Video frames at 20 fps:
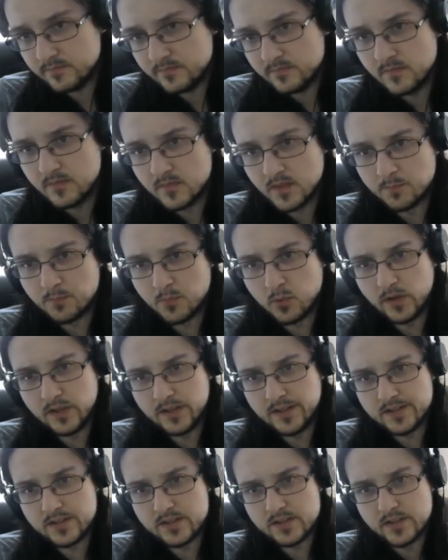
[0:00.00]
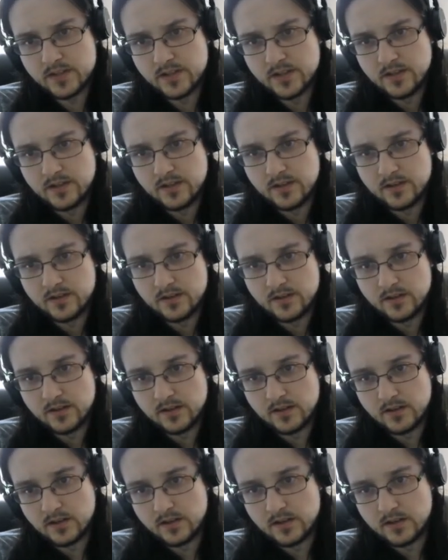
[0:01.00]
the point is,
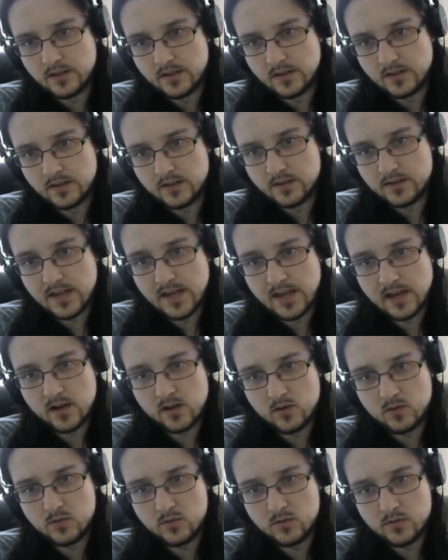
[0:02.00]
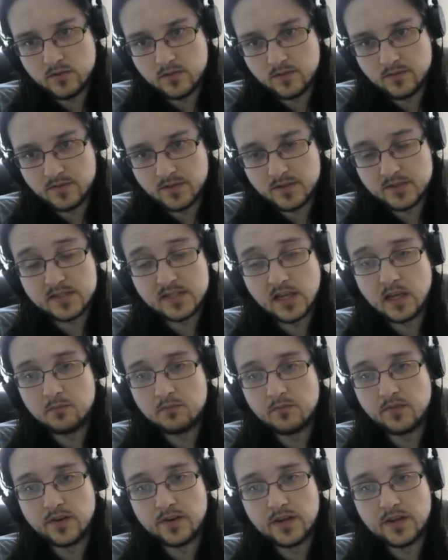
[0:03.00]
now the same
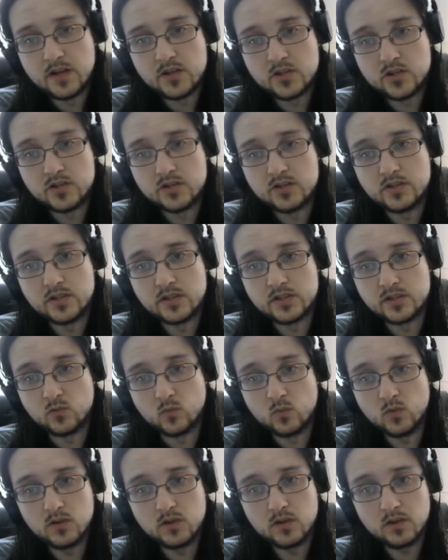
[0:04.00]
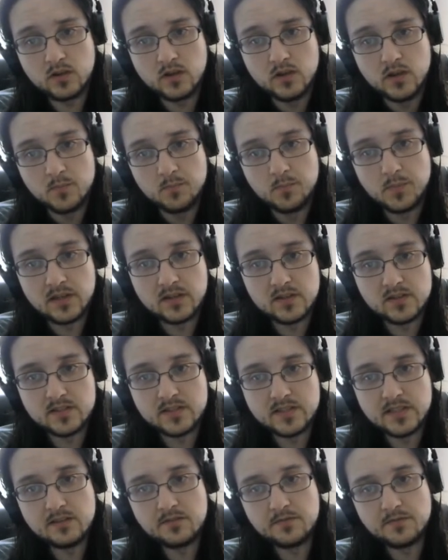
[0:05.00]
variation doesn't work because
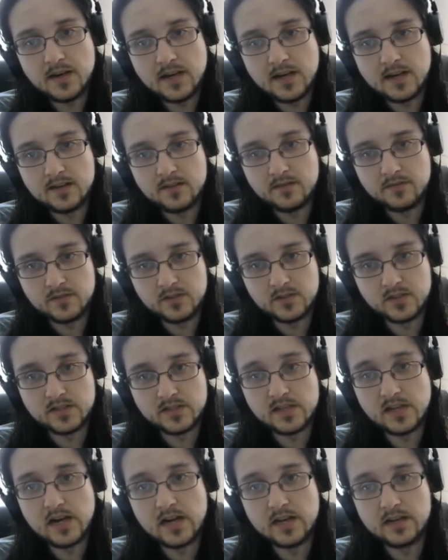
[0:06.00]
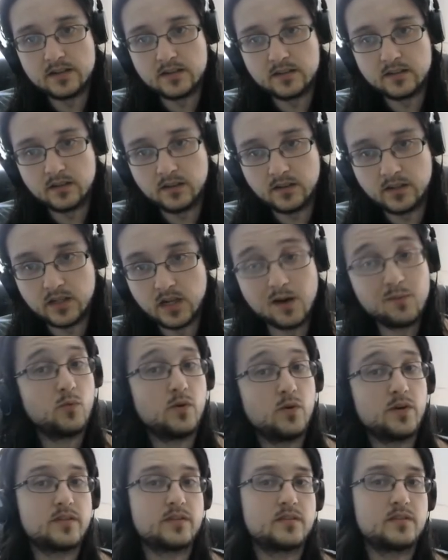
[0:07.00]
d5 does not come
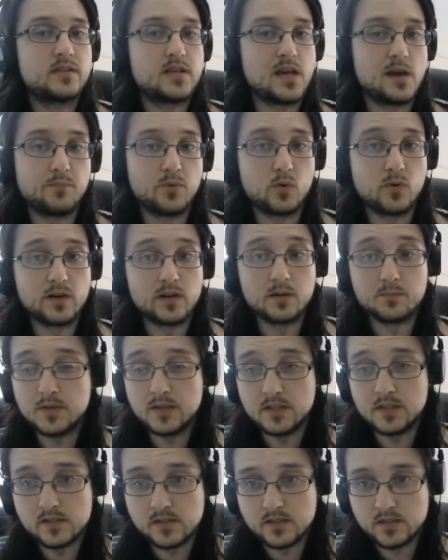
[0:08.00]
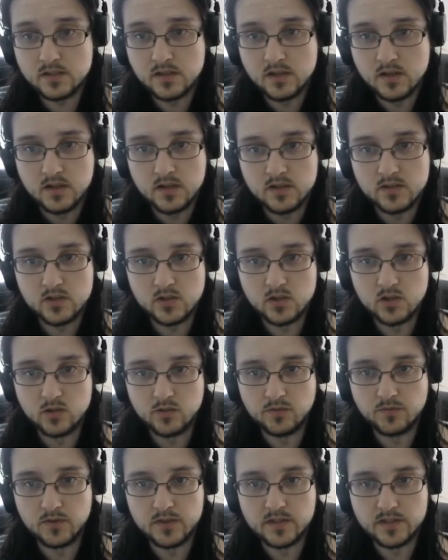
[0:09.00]
with tempo on a piece. So,
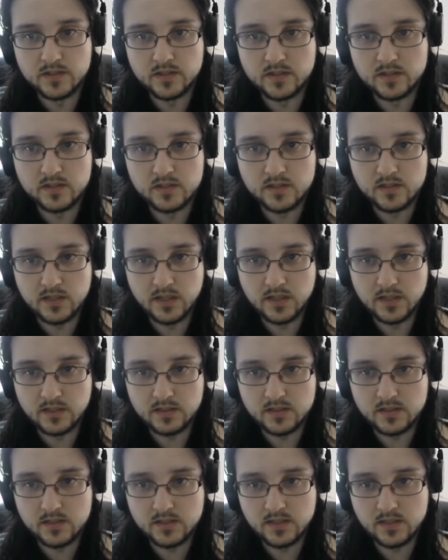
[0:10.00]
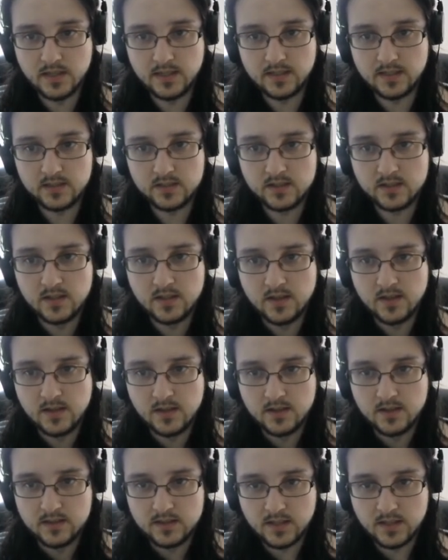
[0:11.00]
for instance, takes
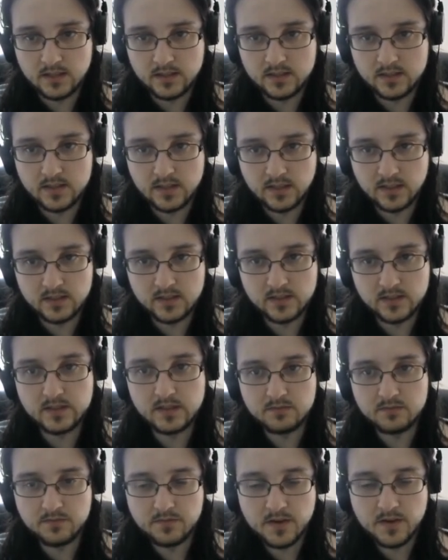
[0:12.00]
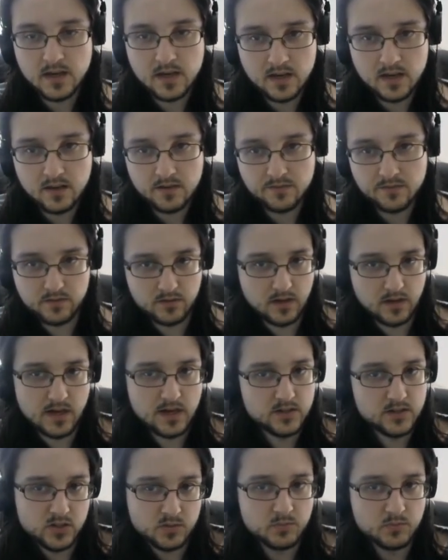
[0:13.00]
d5,
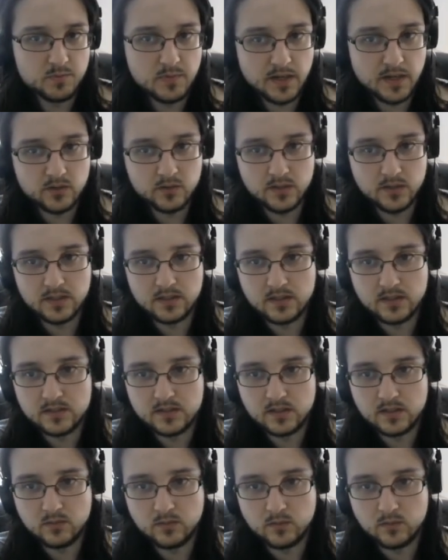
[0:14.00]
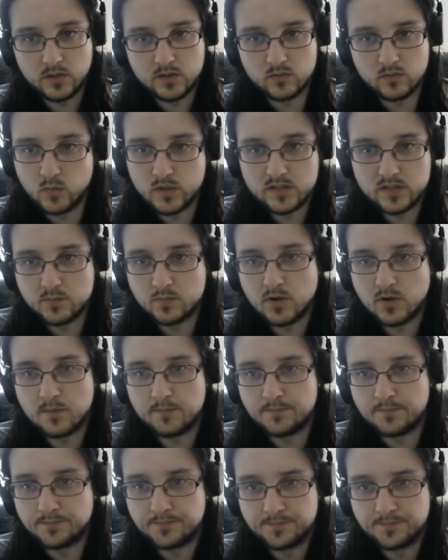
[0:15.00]
I just move my queen, and I say, what's the problem?